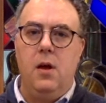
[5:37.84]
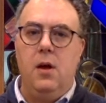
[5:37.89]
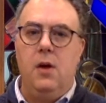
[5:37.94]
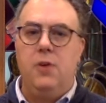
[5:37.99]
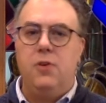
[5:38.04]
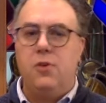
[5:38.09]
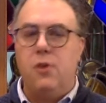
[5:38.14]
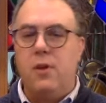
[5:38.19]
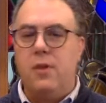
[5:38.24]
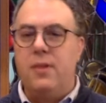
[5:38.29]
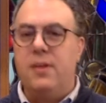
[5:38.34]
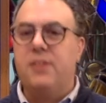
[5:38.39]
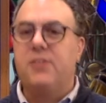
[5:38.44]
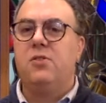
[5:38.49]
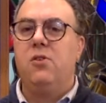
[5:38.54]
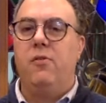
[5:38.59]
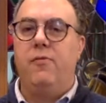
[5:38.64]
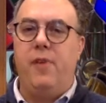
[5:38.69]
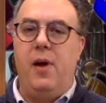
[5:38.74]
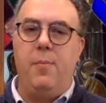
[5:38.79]
During this
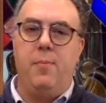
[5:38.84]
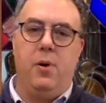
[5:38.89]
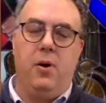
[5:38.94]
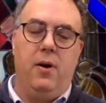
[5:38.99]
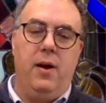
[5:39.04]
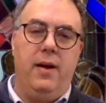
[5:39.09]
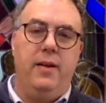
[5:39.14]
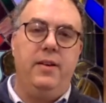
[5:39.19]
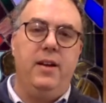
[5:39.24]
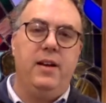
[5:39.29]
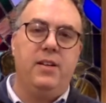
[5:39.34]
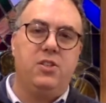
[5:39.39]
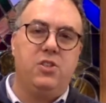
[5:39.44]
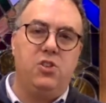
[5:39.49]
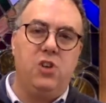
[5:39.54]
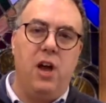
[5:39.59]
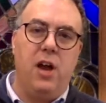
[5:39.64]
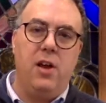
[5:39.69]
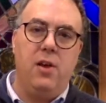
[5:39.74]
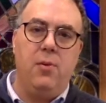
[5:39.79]
November and next
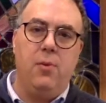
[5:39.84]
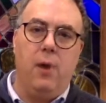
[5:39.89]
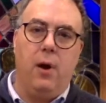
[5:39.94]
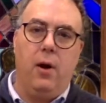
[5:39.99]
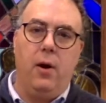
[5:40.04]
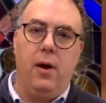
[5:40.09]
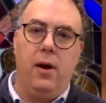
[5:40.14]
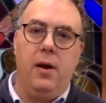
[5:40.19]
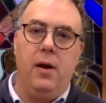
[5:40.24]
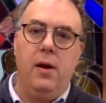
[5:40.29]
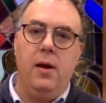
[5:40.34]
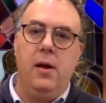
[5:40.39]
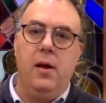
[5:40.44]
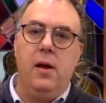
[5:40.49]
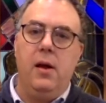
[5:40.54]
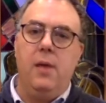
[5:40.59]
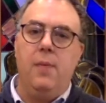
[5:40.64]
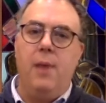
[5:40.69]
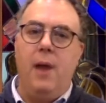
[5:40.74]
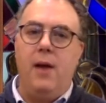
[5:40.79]
January,
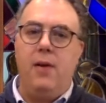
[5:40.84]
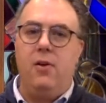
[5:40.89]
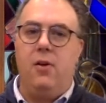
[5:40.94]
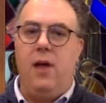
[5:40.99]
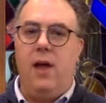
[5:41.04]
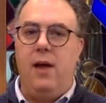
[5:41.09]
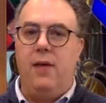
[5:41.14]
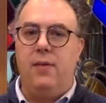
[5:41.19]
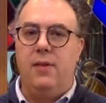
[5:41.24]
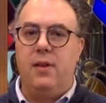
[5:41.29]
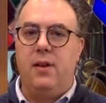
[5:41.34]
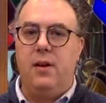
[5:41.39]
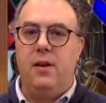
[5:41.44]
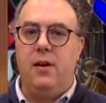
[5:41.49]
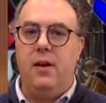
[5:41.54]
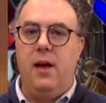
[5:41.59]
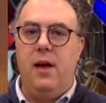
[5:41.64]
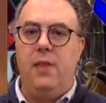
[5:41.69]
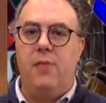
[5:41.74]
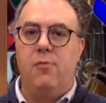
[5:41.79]
Emmanuel Anglican
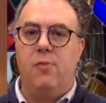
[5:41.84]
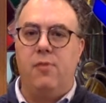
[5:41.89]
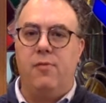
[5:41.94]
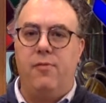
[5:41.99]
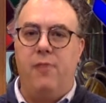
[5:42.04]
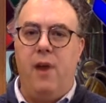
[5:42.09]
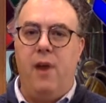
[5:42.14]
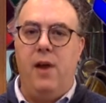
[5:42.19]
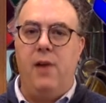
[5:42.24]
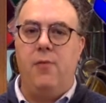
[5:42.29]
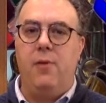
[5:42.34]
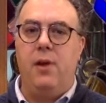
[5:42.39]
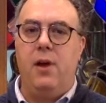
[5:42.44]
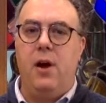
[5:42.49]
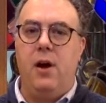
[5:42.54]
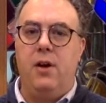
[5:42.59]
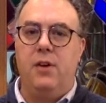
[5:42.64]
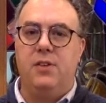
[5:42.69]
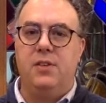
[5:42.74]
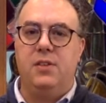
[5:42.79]
and the Refinery
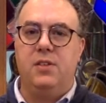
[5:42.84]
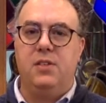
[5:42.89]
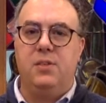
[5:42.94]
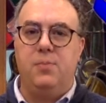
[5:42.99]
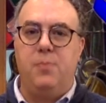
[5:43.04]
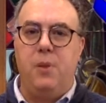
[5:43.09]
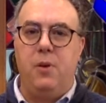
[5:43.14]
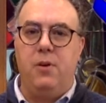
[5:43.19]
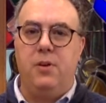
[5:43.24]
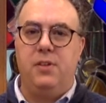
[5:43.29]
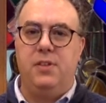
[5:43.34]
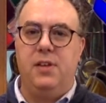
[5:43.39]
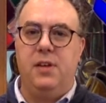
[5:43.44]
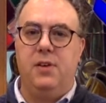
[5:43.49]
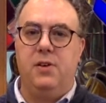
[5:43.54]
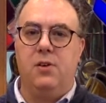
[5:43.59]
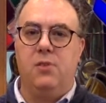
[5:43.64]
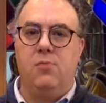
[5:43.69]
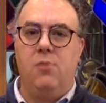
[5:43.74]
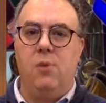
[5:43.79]
Arts and Spirit
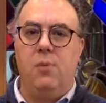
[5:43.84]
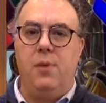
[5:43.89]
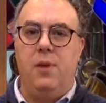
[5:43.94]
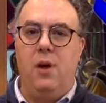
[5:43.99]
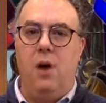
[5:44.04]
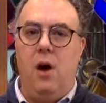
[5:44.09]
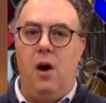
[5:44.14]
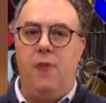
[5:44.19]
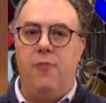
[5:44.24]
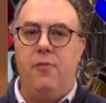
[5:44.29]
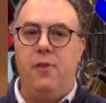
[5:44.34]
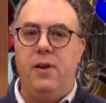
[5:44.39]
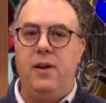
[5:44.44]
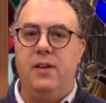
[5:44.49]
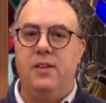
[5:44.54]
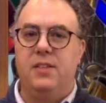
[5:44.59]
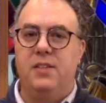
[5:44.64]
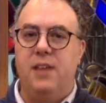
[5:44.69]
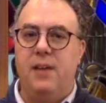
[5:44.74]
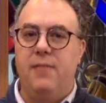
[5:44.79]
Center will be offering a
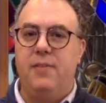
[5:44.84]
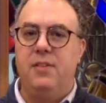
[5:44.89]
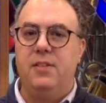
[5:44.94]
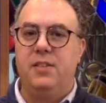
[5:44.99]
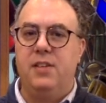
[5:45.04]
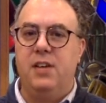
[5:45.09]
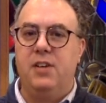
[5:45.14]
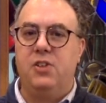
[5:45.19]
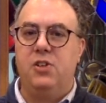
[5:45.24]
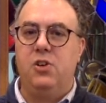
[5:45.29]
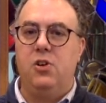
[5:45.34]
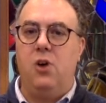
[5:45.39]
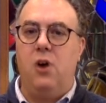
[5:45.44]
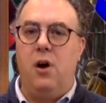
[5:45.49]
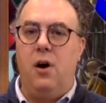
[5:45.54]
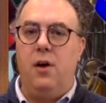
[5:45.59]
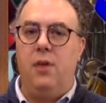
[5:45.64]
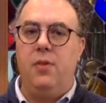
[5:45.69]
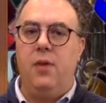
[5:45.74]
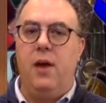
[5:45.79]
7-session
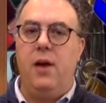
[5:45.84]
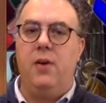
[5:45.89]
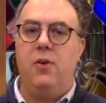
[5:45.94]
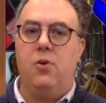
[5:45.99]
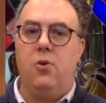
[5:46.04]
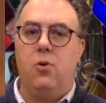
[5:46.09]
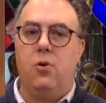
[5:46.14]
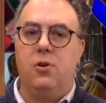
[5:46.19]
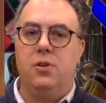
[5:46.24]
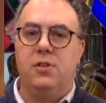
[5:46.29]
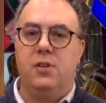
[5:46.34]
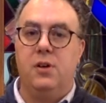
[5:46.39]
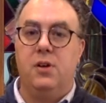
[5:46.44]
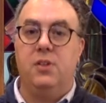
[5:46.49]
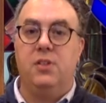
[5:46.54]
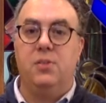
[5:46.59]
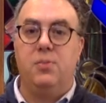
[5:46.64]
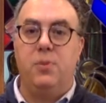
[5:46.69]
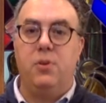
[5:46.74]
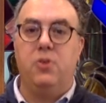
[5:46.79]
online course on
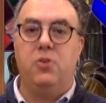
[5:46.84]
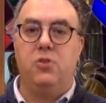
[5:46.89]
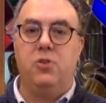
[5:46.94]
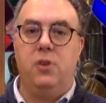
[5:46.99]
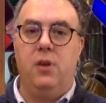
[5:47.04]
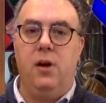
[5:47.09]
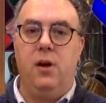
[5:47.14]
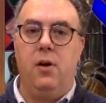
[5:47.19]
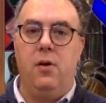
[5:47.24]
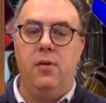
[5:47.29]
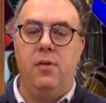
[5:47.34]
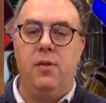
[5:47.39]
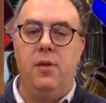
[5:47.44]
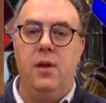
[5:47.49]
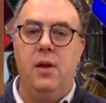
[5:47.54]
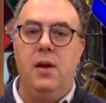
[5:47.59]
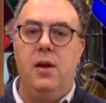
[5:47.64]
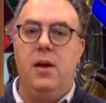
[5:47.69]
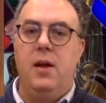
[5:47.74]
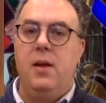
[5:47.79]
spiritual health
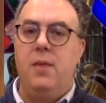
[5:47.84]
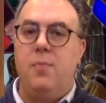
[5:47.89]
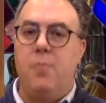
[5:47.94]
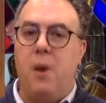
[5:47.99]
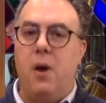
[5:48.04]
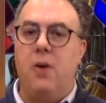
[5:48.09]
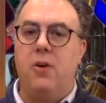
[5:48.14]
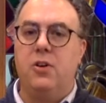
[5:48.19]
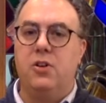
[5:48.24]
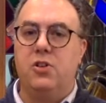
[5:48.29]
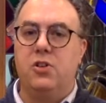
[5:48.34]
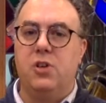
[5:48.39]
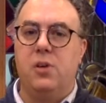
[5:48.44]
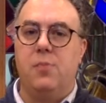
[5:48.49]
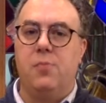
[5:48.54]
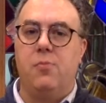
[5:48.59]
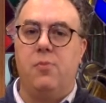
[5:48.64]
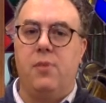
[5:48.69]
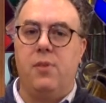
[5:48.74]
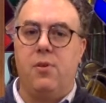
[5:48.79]
in partnership
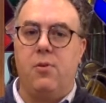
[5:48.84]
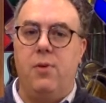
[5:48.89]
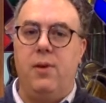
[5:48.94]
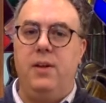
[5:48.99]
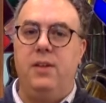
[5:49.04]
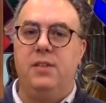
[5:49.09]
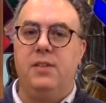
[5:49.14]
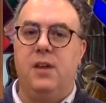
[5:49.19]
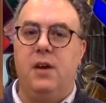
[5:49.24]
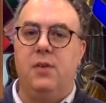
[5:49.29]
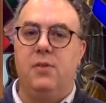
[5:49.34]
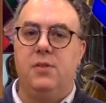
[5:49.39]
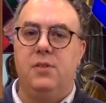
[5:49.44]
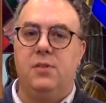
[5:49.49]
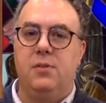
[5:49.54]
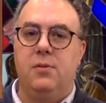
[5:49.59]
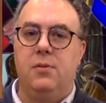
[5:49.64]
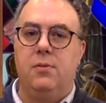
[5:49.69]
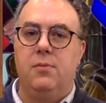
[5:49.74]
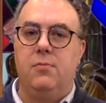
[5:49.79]
with Queen's
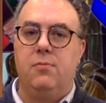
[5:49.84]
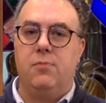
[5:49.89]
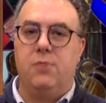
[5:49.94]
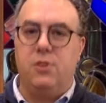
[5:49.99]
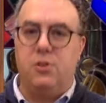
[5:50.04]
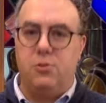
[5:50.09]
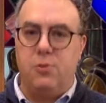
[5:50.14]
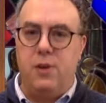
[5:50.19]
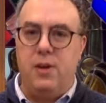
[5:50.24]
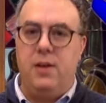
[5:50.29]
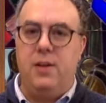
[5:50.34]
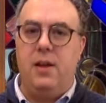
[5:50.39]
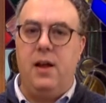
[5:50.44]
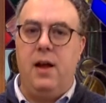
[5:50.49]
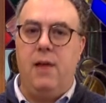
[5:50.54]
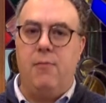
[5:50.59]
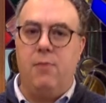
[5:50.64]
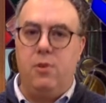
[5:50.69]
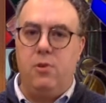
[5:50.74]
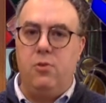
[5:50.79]
House Retreat
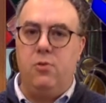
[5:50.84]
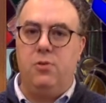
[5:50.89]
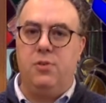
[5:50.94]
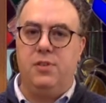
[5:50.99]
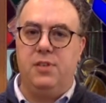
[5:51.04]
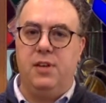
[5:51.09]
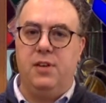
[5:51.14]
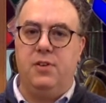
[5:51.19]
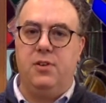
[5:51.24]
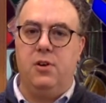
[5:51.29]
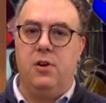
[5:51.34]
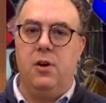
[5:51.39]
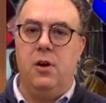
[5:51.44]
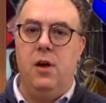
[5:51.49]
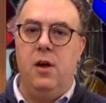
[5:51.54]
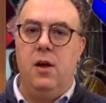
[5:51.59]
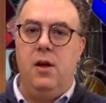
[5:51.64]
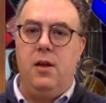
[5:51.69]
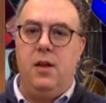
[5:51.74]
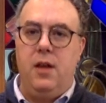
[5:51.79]
and Renewal Center
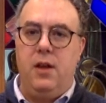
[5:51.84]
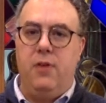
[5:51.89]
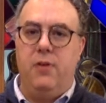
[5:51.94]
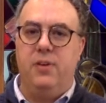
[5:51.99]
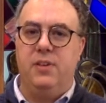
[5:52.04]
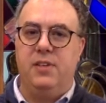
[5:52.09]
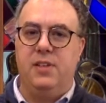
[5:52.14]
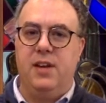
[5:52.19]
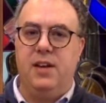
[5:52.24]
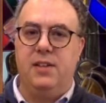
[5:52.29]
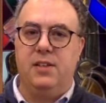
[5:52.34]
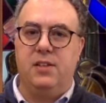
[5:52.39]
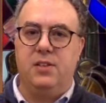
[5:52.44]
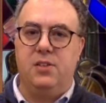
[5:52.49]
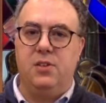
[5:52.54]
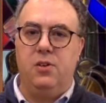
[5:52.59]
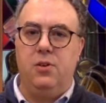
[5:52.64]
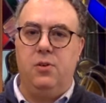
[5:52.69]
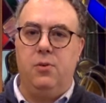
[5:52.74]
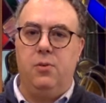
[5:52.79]
here in
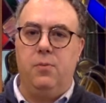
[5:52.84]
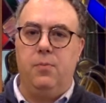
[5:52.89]
Saskatoon.